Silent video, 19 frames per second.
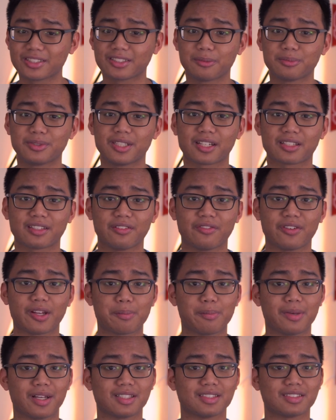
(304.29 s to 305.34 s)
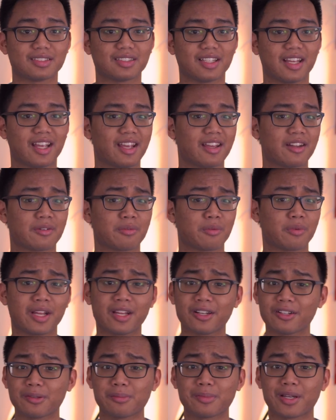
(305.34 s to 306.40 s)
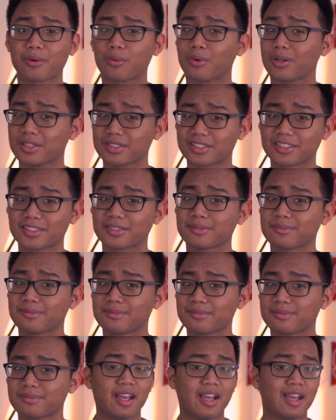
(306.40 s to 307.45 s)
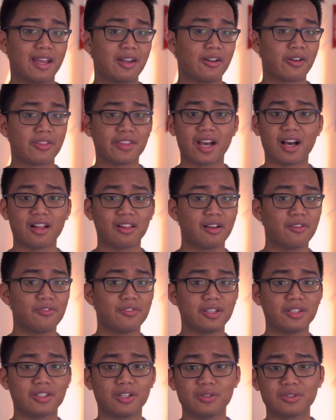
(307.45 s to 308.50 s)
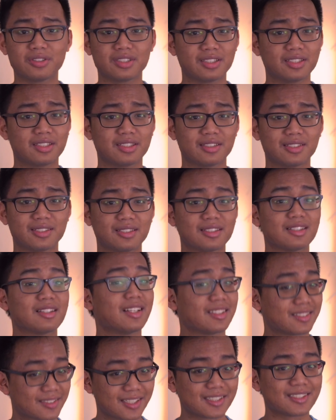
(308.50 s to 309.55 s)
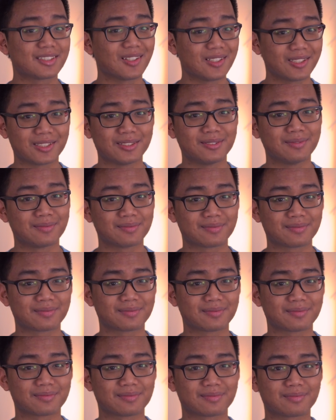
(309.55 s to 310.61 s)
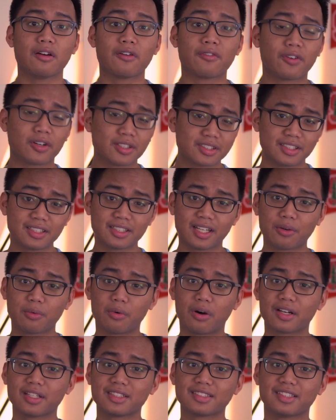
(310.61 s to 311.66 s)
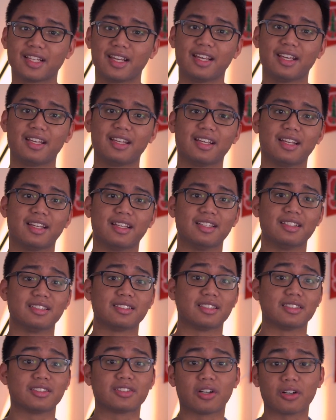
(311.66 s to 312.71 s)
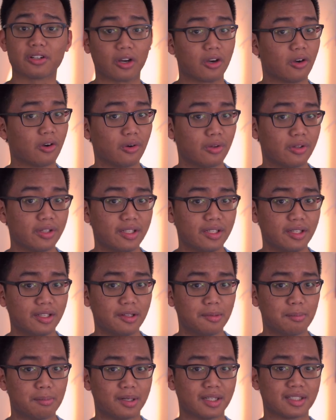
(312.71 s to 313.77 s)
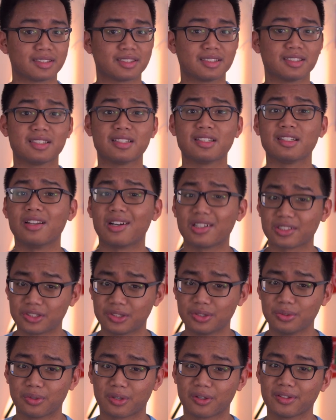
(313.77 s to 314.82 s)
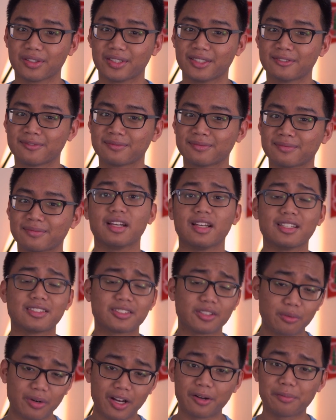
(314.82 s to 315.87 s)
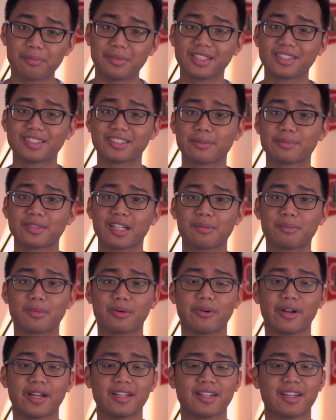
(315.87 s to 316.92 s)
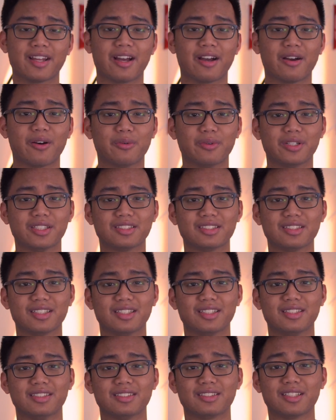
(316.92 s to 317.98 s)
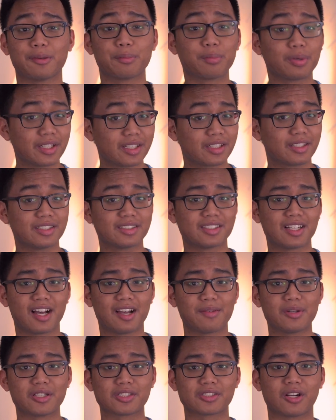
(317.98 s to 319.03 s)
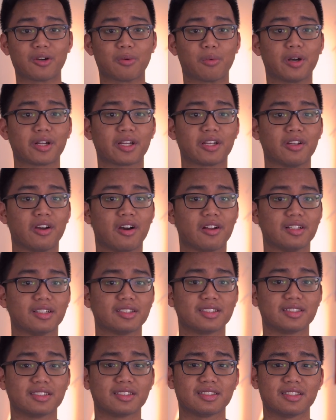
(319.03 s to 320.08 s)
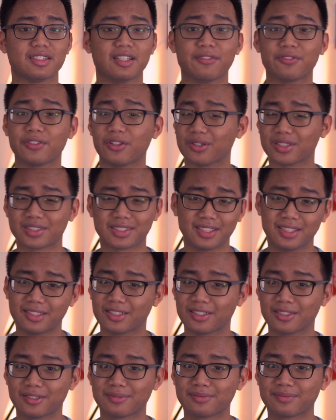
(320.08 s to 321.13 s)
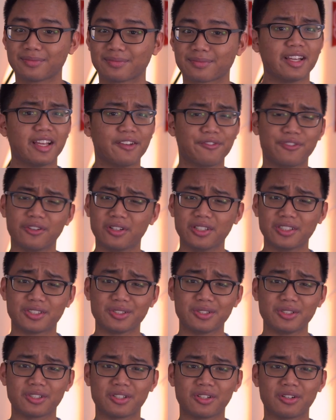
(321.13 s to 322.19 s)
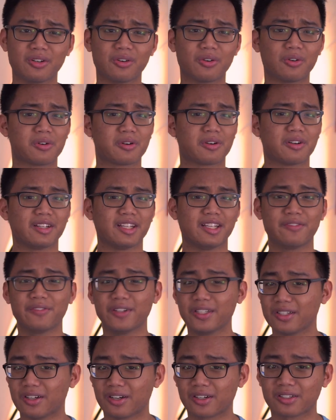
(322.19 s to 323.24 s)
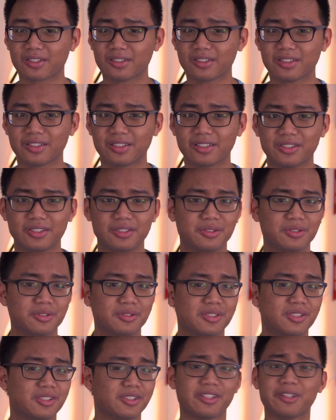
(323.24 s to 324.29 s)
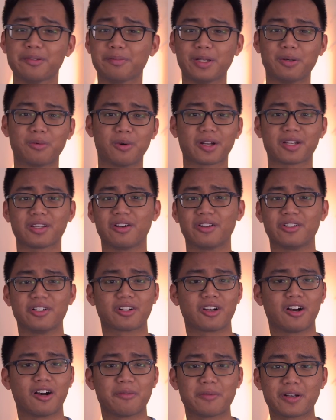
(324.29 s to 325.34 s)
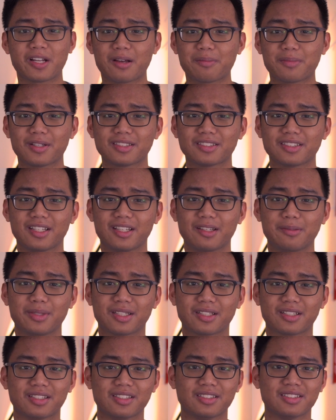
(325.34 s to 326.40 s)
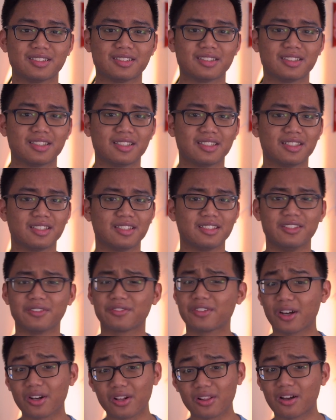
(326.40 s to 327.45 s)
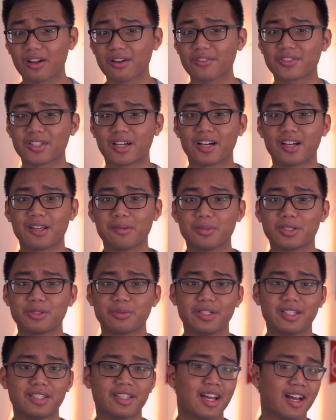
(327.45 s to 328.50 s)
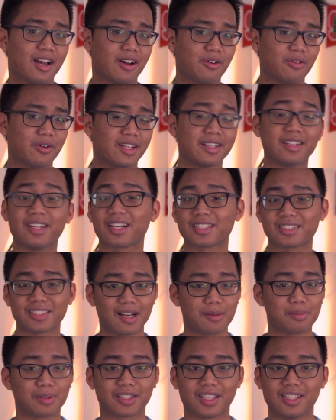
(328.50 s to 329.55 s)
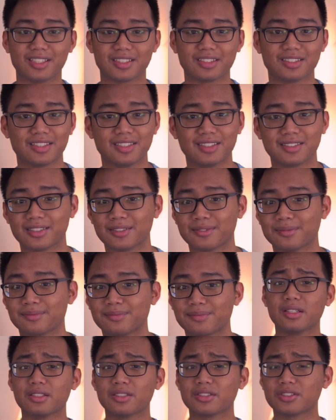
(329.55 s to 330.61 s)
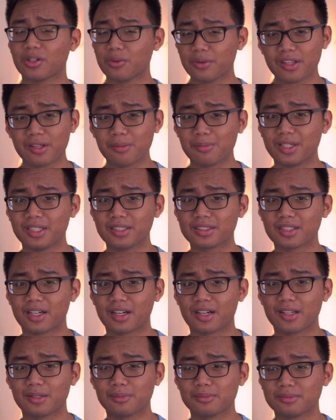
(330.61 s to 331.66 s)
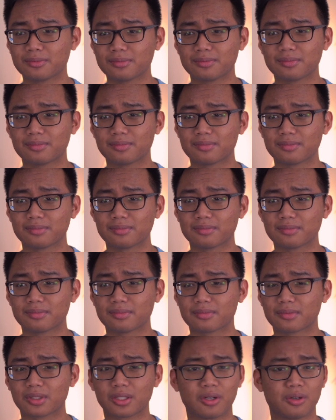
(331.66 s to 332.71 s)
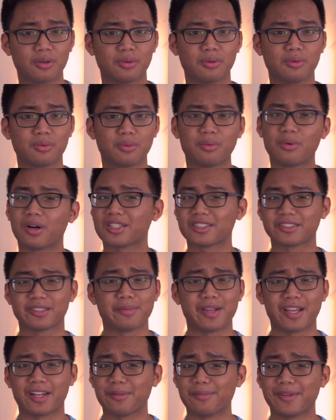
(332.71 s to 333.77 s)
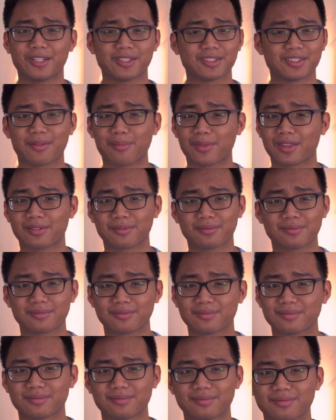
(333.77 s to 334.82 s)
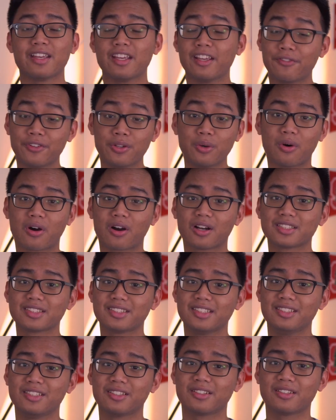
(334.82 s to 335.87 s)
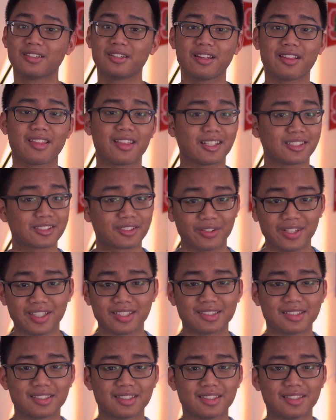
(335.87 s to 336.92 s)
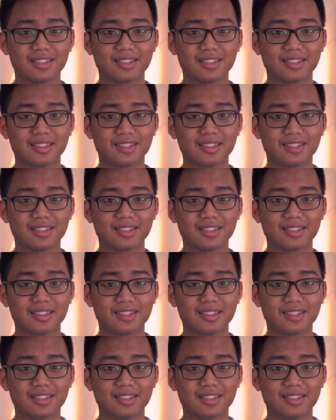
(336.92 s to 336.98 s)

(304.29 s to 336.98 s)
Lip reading: subjective at best and random at worst. And on that lovely note, let's get started. First thing I want to say is to start early, but not too early. It's around mid-September right now, which is a pretty good time to start working on it if you're a senior. If you're a junior or even younger, you shouldn't be working on your Common App essay because you've got a lot of time between now and next application season. So in the meantime, go watch some anime or something. If you are a senior, that's great.